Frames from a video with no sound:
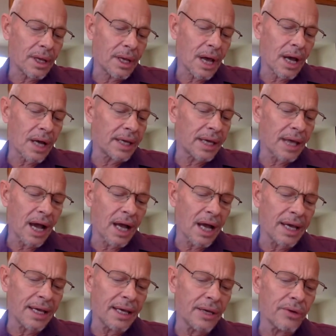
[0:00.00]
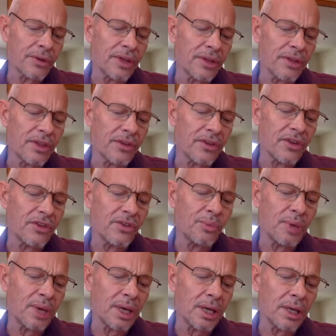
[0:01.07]
I, I hear that this has
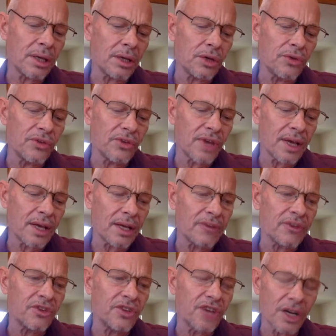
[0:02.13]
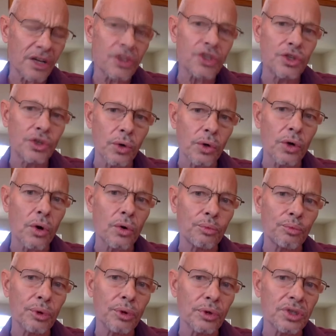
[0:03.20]
been, you said it's touched your own
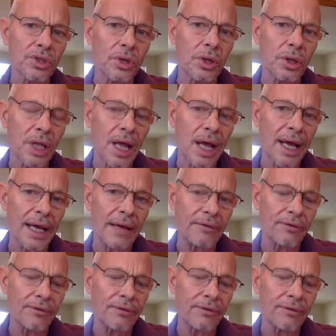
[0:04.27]
personal life